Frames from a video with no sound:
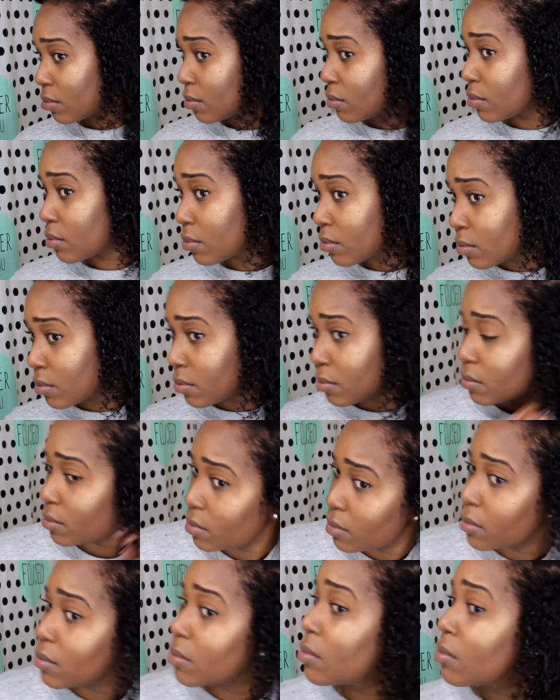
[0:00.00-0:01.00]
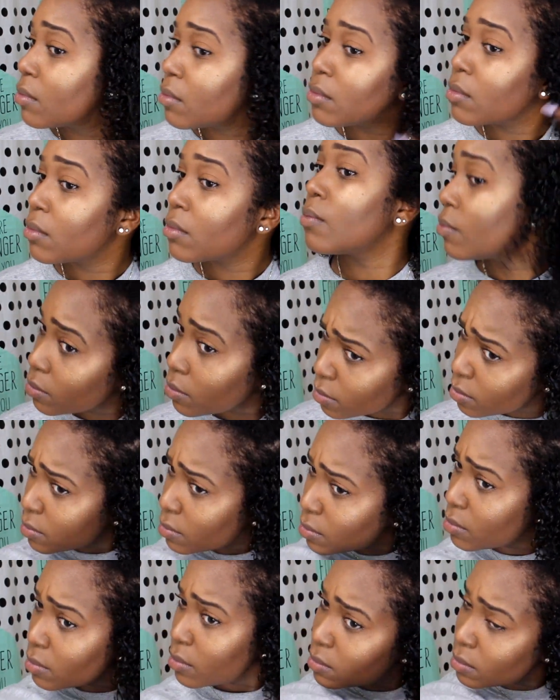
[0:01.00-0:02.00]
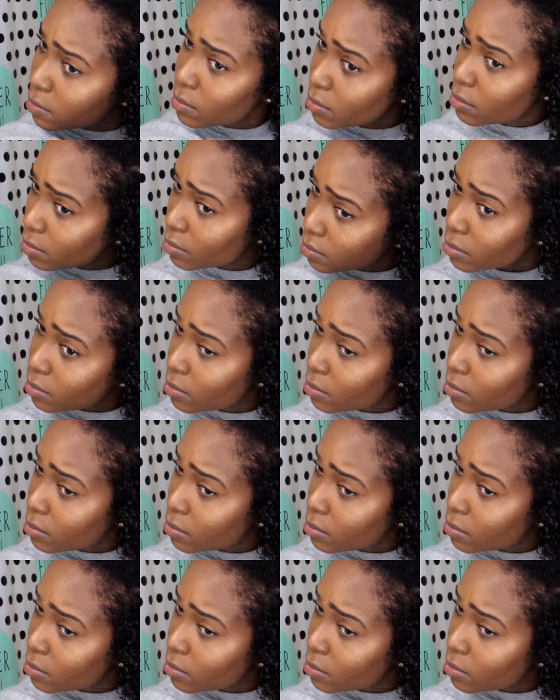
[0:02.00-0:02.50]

has the same ingredients. Um, and this